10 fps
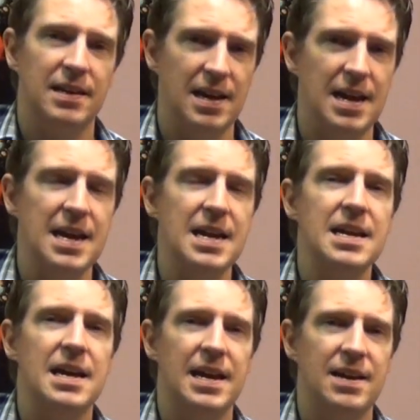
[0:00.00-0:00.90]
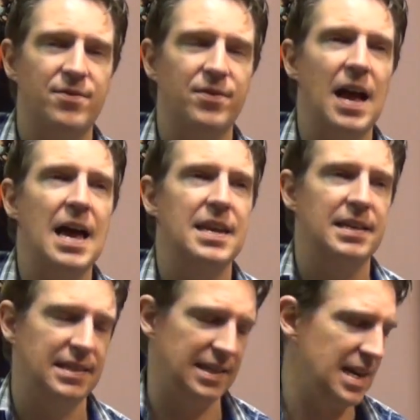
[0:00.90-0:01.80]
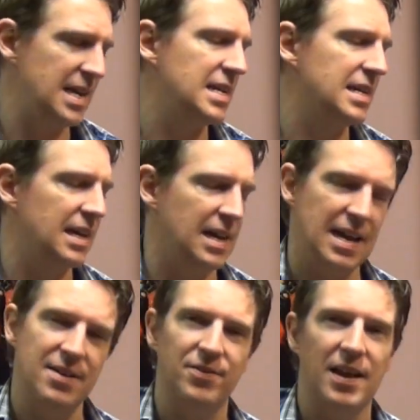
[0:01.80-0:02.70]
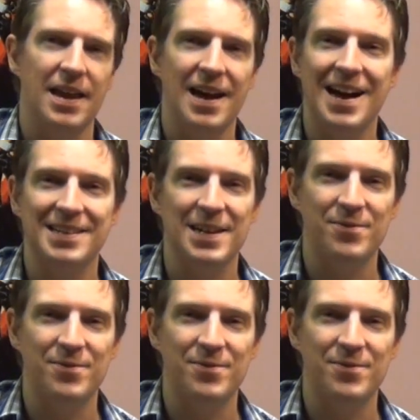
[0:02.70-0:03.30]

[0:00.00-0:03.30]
E, E flat, D, E flat. Hard to say